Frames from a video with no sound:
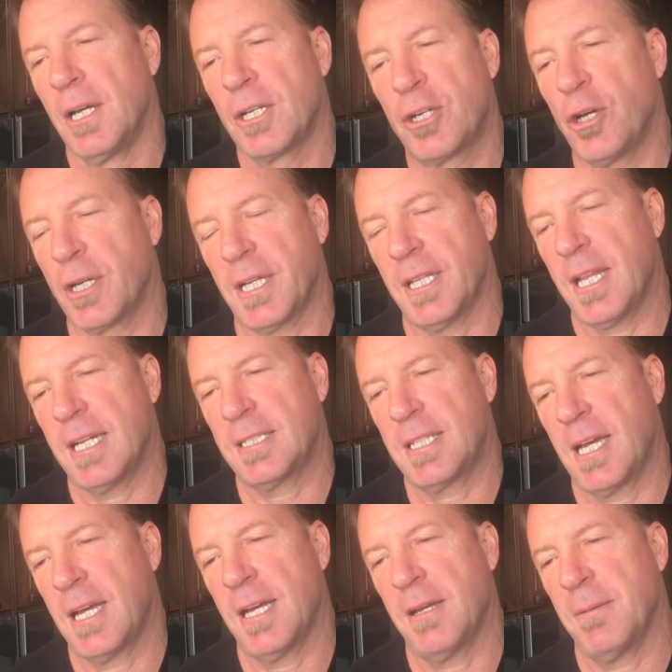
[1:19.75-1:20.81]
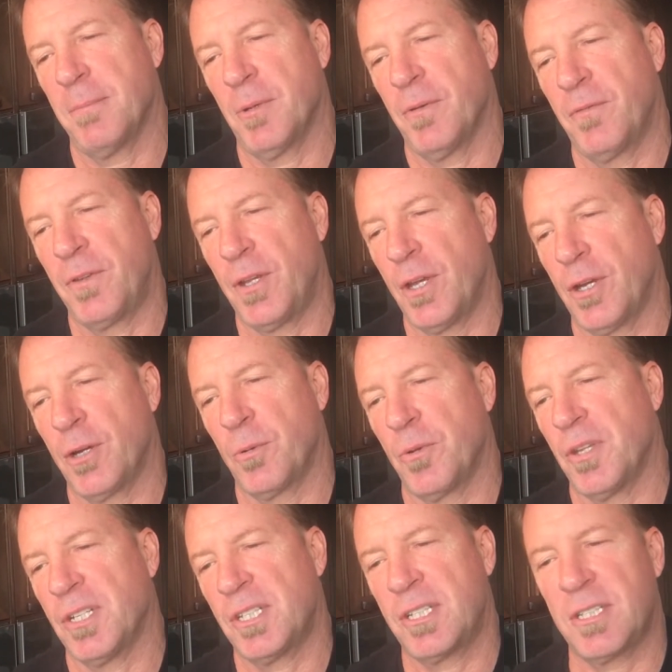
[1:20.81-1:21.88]
cooking that time of year
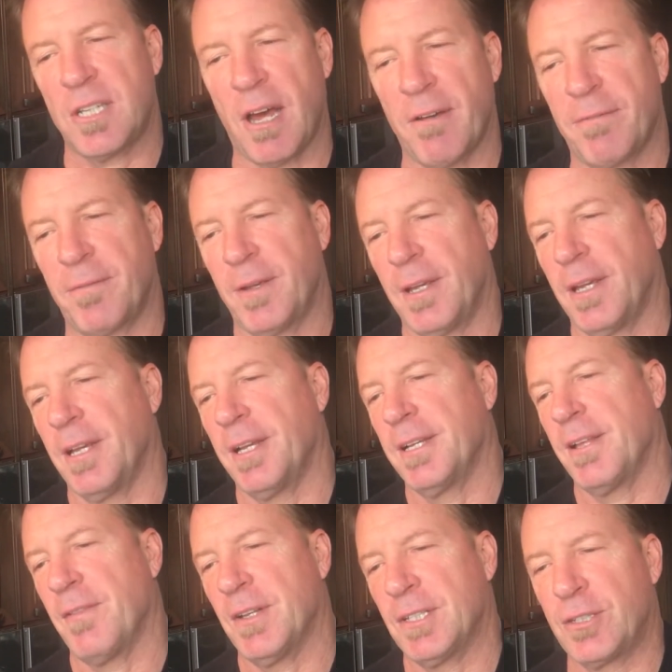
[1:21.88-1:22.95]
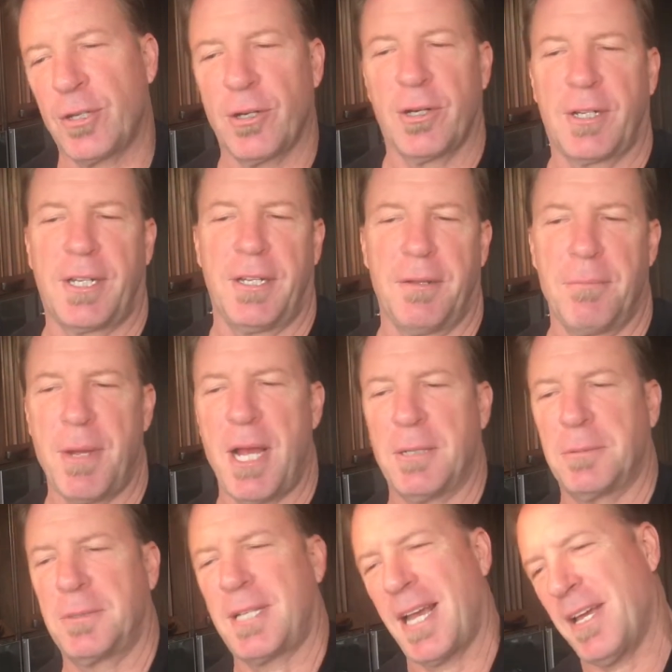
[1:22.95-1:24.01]
with the stuffing and the turkey, the
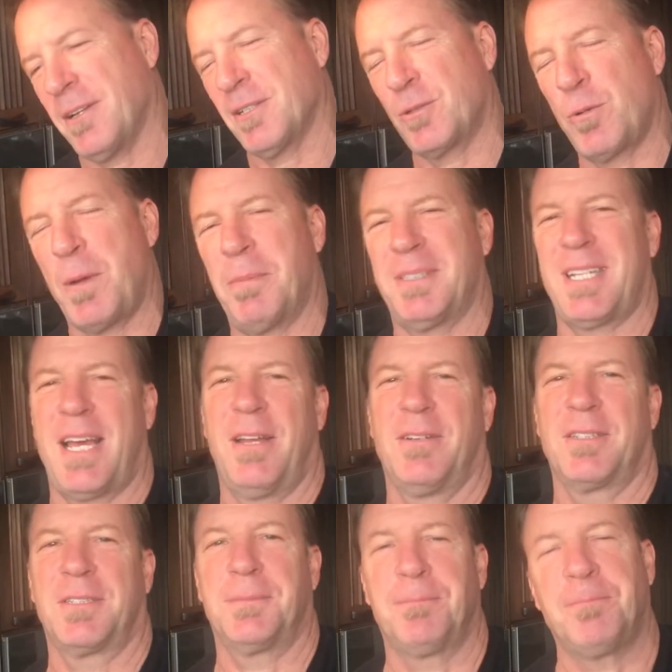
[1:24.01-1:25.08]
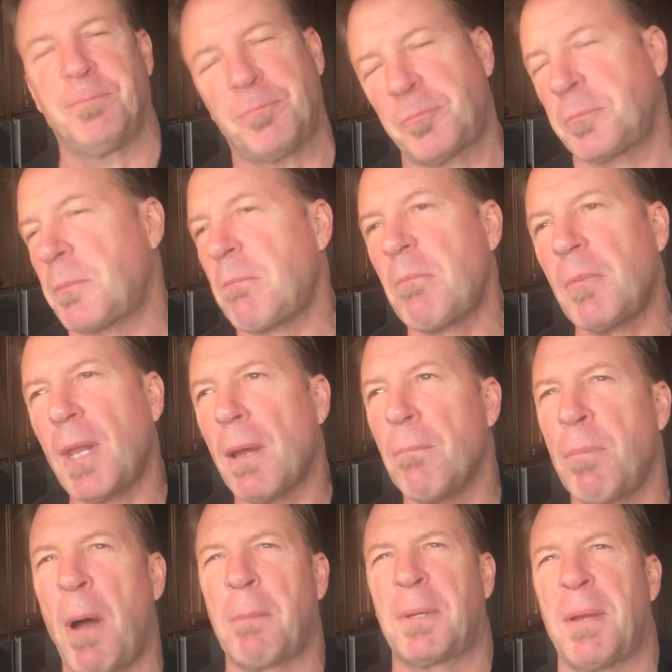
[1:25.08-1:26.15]
mashed potatoes, sweet potatoes, and
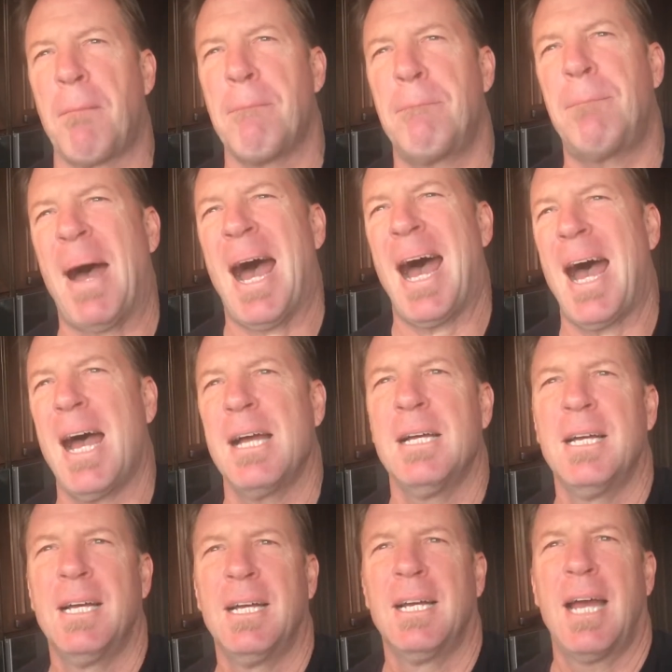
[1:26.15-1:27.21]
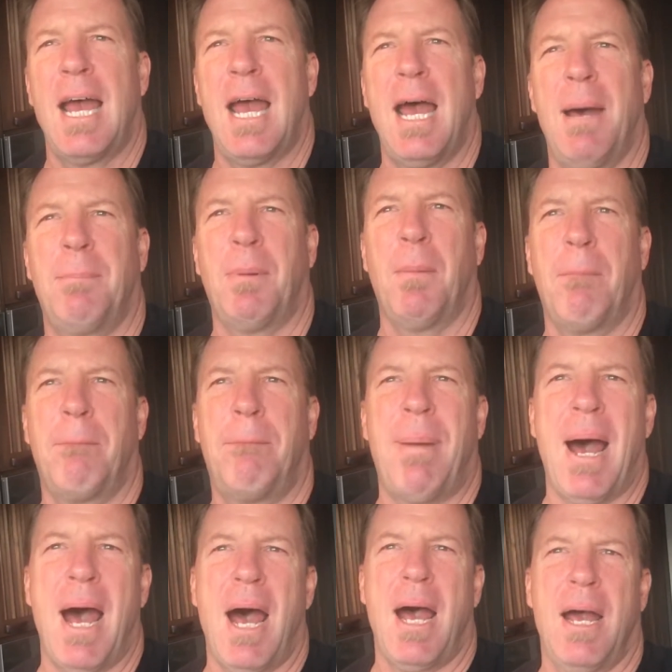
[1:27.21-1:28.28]
pumpkin pie, apple
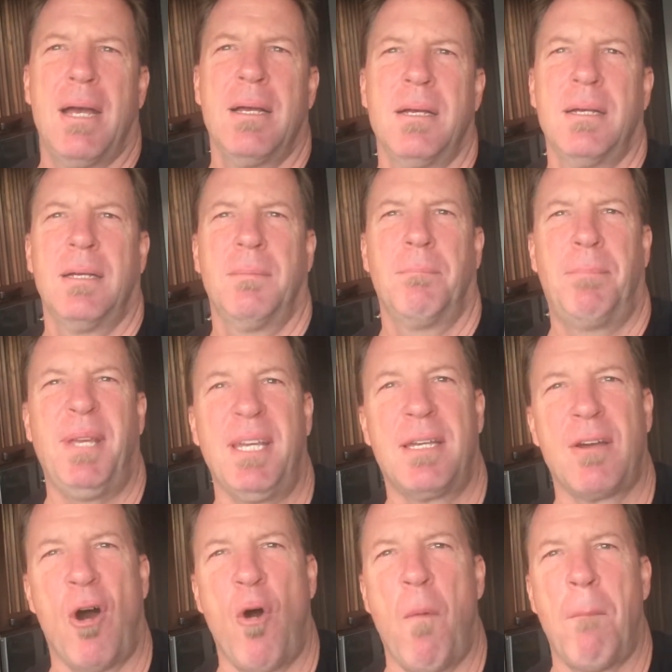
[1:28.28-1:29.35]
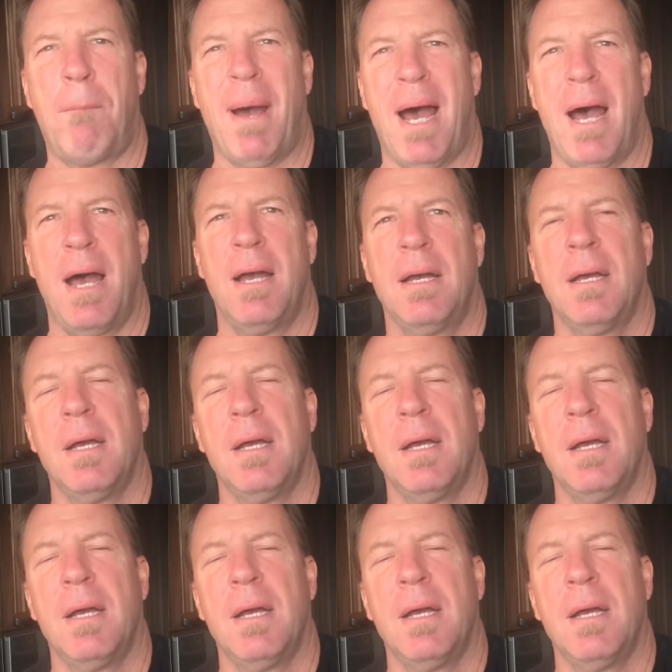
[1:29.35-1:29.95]
pie, pecan pie.